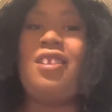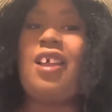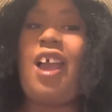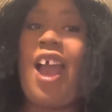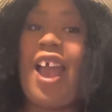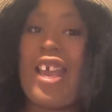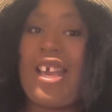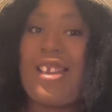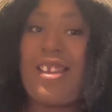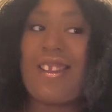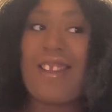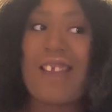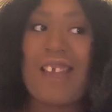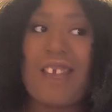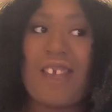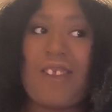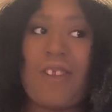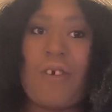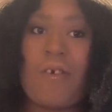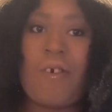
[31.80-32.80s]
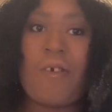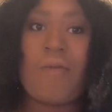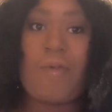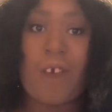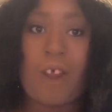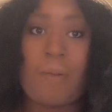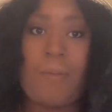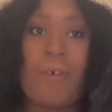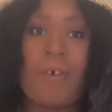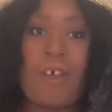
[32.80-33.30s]
and they're
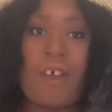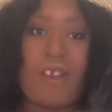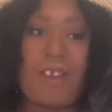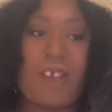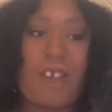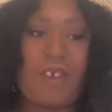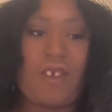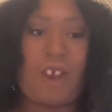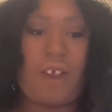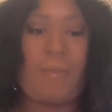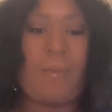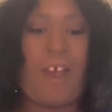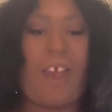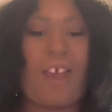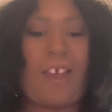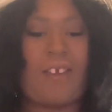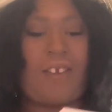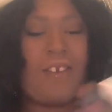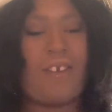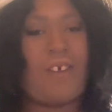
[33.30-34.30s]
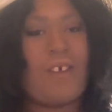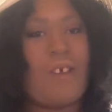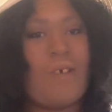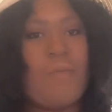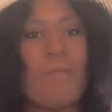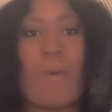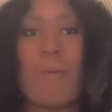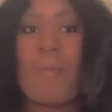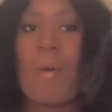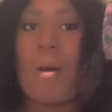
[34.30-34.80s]
available at TJ Maxx.
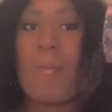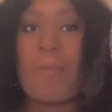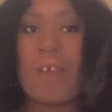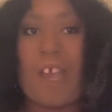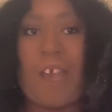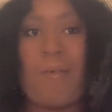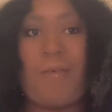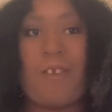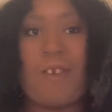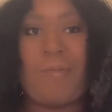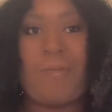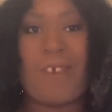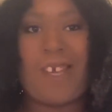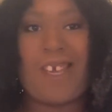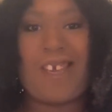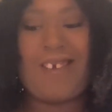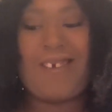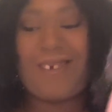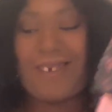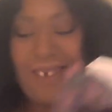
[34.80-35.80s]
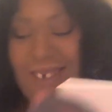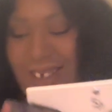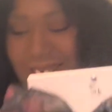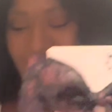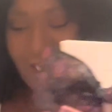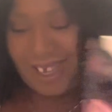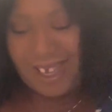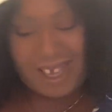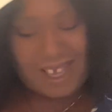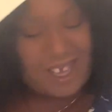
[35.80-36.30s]
My mom gave it to me,
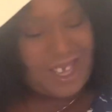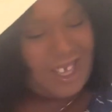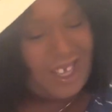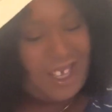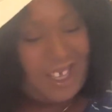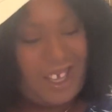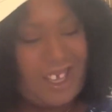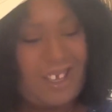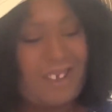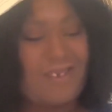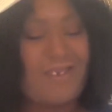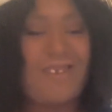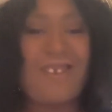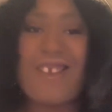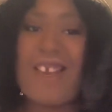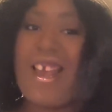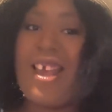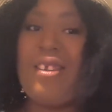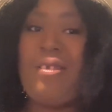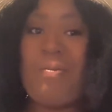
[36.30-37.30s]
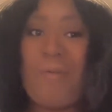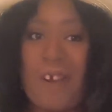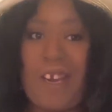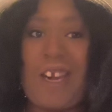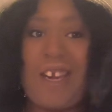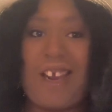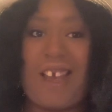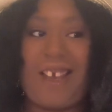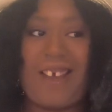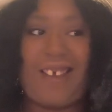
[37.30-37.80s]
and it's pretty
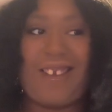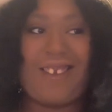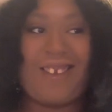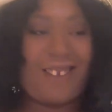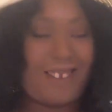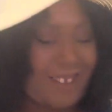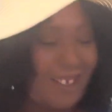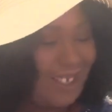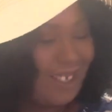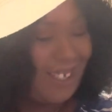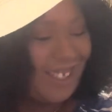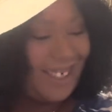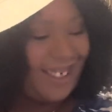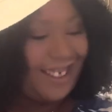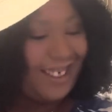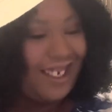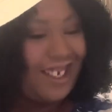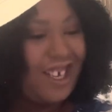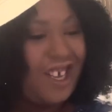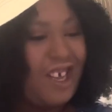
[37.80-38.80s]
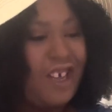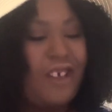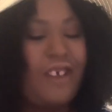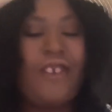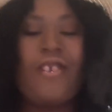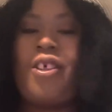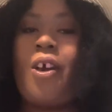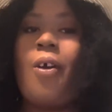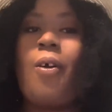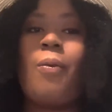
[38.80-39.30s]
nice.
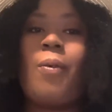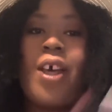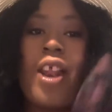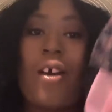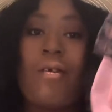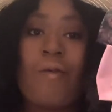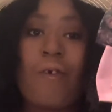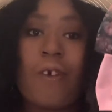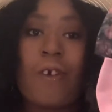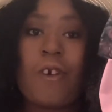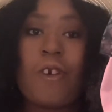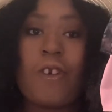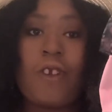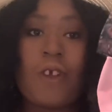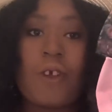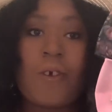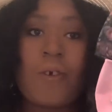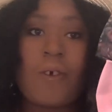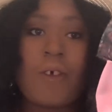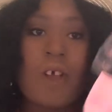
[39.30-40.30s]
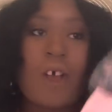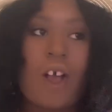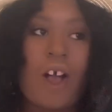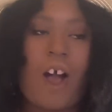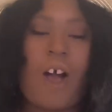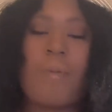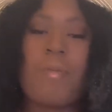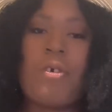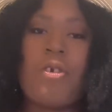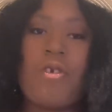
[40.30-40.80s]
So without further ado,
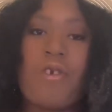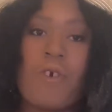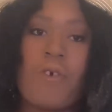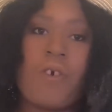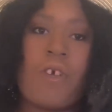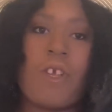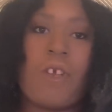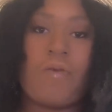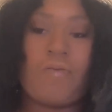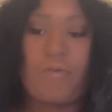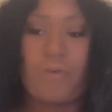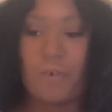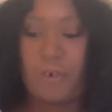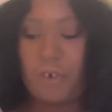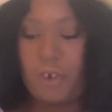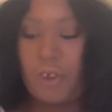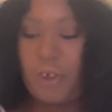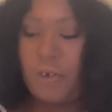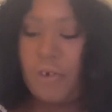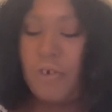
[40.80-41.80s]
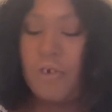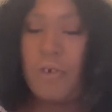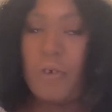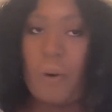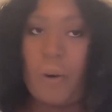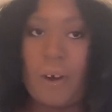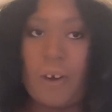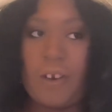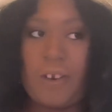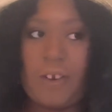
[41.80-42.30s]
I'll be showing you for two
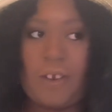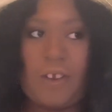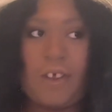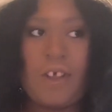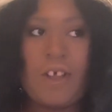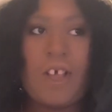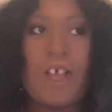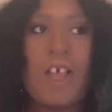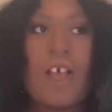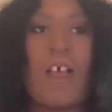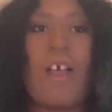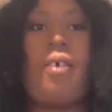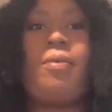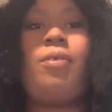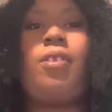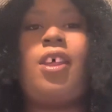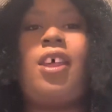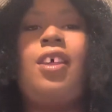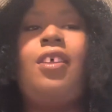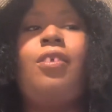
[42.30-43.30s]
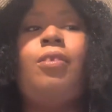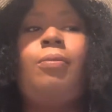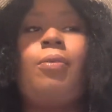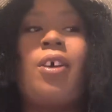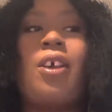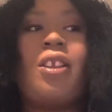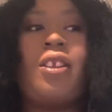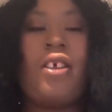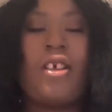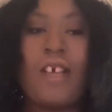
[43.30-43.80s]
shorts of this
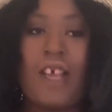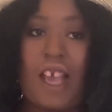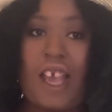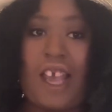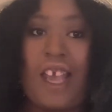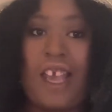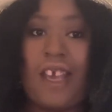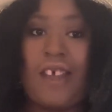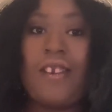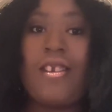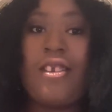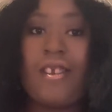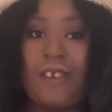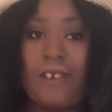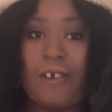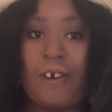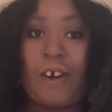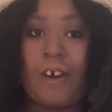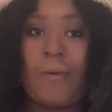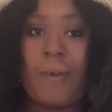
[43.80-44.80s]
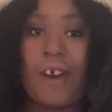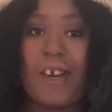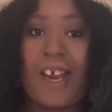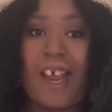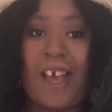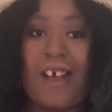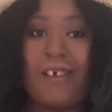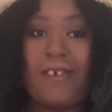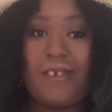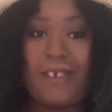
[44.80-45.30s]
one, and starting right
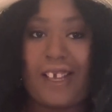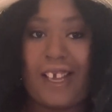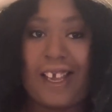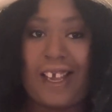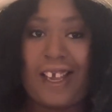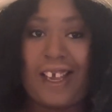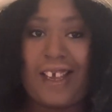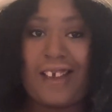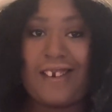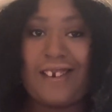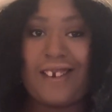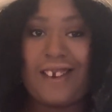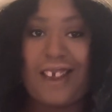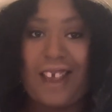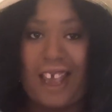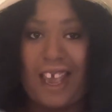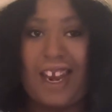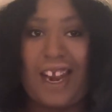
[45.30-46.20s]
now, and hit